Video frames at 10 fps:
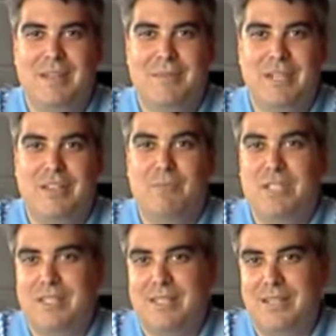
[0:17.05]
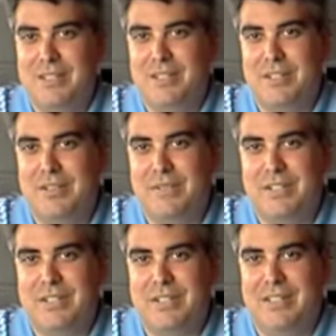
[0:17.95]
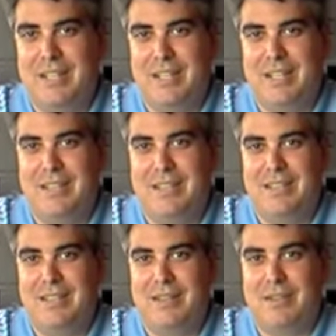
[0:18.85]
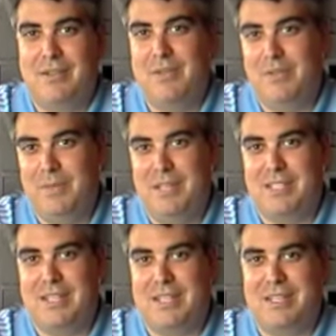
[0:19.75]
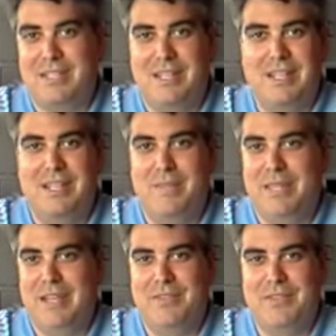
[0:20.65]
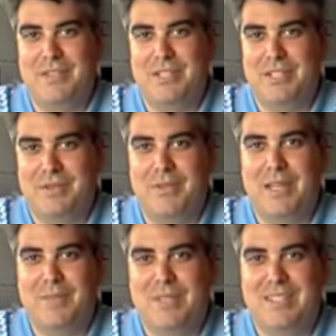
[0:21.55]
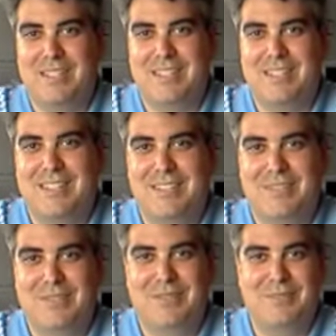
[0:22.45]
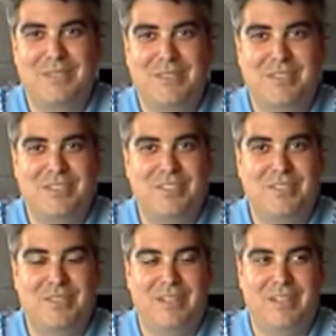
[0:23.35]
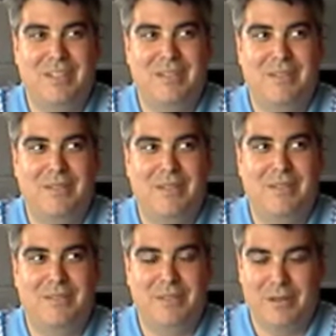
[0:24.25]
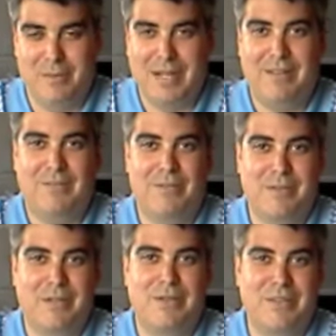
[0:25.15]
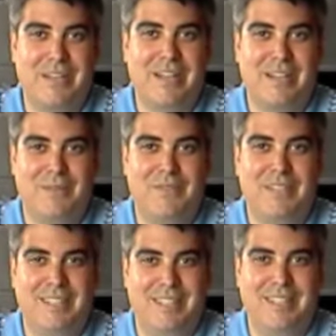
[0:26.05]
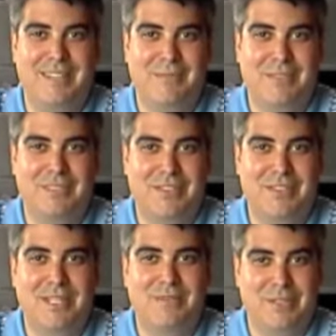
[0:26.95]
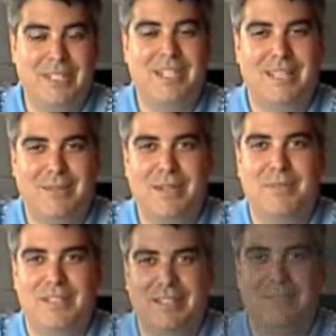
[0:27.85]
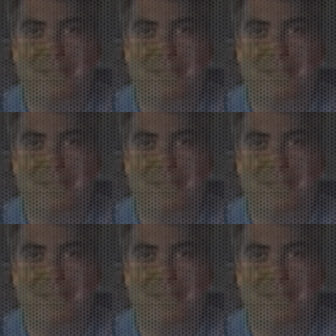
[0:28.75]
We had recently launched a new division, and the current VP of sales, I needed him in that new division to grow that business. So we searched for a little while for a recruiter that could help fill a need, and Worldleaders came really highly recommended.